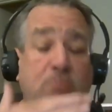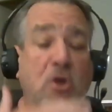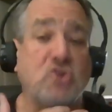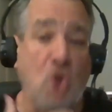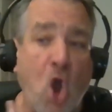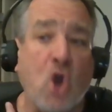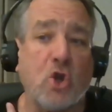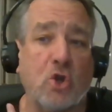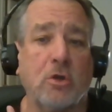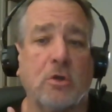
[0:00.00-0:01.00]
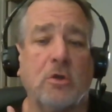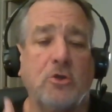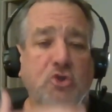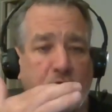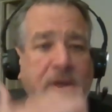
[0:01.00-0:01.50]
much harder
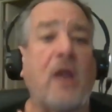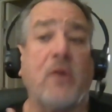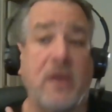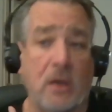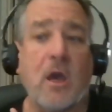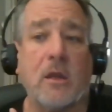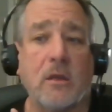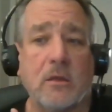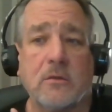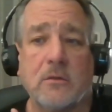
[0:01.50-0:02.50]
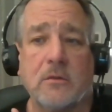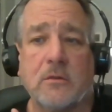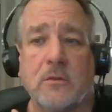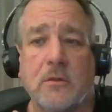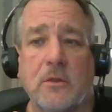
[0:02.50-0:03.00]
to carry a gun,
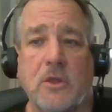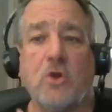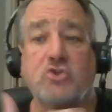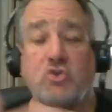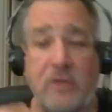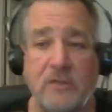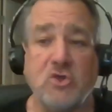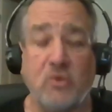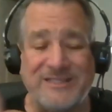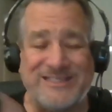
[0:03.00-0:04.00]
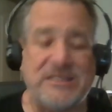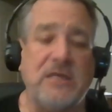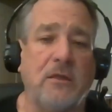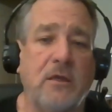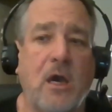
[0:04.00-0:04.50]
to
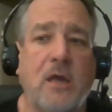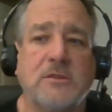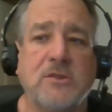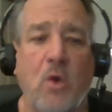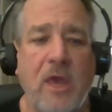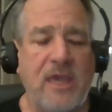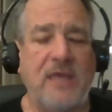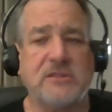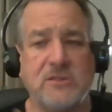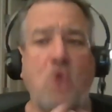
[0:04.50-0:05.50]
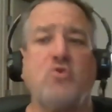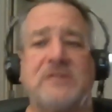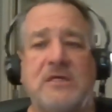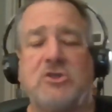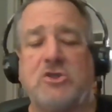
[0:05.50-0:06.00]
conceal a gun. So it's those
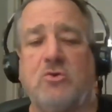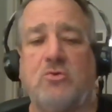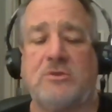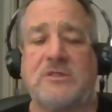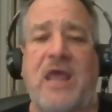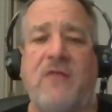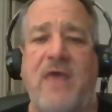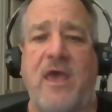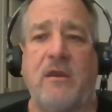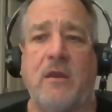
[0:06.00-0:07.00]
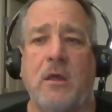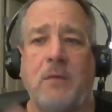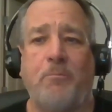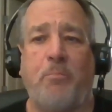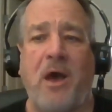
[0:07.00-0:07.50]
issues. And then,
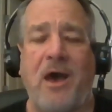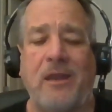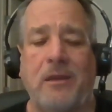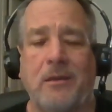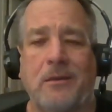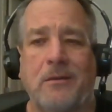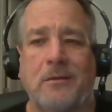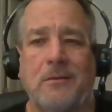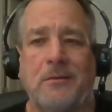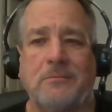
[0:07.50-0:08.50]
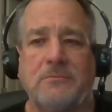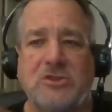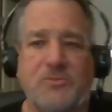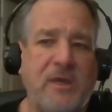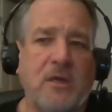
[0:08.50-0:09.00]
but
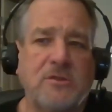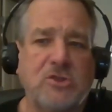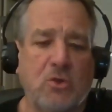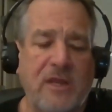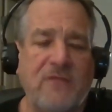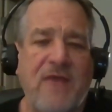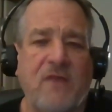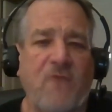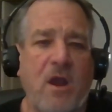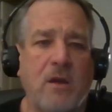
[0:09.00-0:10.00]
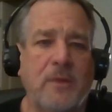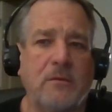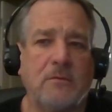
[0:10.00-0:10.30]
just because you're in that environment,